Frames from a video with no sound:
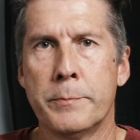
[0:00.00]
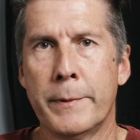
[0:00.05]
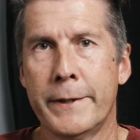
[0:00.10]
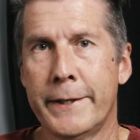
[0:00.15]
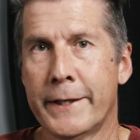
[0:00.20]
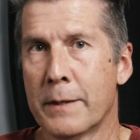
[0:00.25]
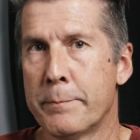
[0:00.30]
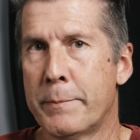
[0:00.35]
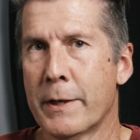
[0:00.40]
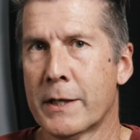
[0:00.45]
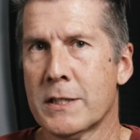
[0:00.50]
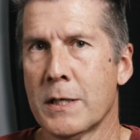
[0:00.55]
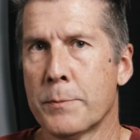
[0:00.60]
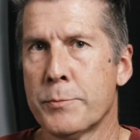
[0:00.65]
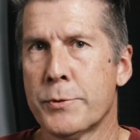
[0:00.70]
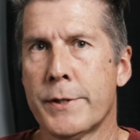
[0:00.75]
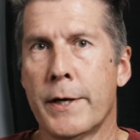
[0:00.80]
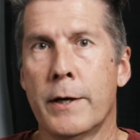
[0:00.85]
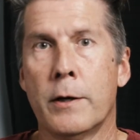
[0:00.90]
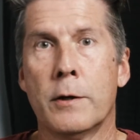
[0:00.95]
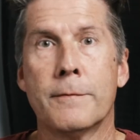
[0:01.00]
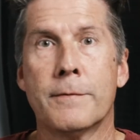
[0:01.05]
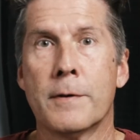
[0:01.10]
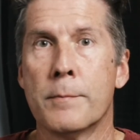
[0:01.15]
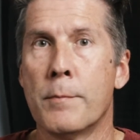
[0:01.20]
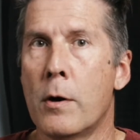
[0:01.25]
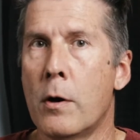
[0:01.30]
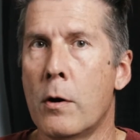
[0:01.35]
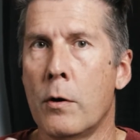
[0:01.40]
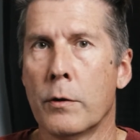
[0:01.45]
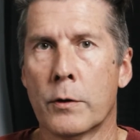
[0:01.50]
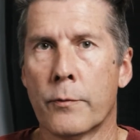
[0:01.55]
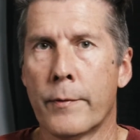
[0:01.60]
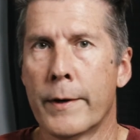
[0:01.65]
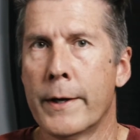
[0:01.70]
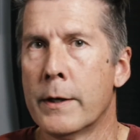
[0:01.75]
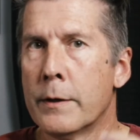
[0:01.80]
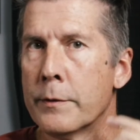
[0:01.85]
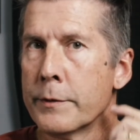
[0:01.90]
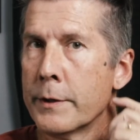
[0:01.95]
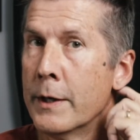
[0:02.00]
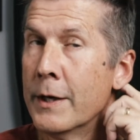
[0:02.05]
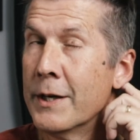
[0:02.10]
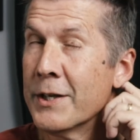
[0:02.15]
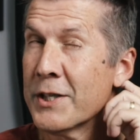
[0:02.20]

meaning it picks up sound from all around.